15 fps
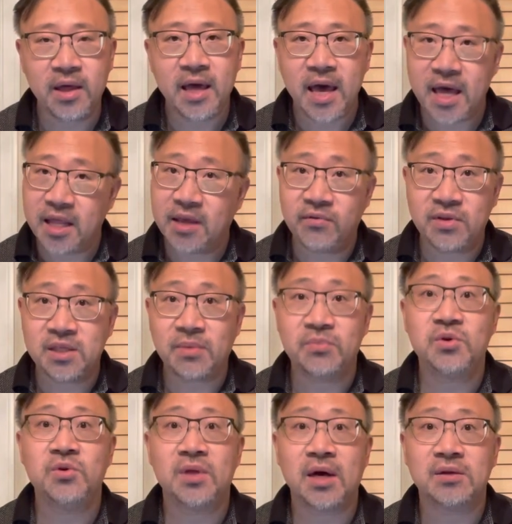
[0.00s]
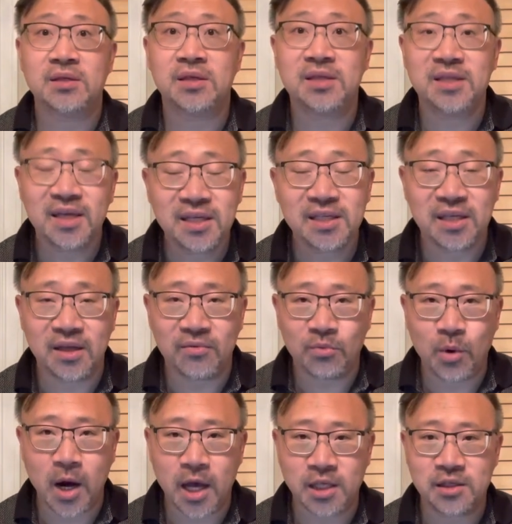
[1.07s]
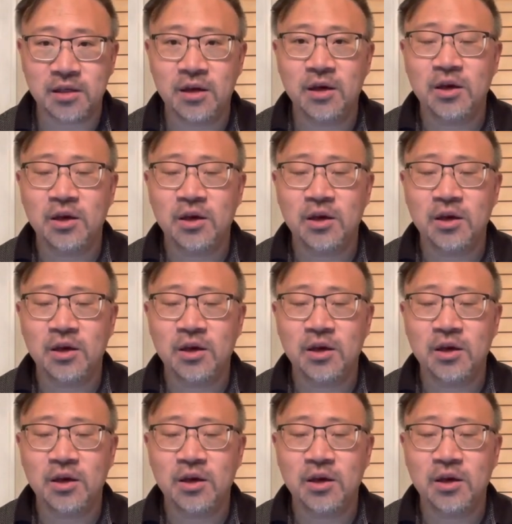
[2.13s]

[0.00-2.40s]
and even some 2016 wines.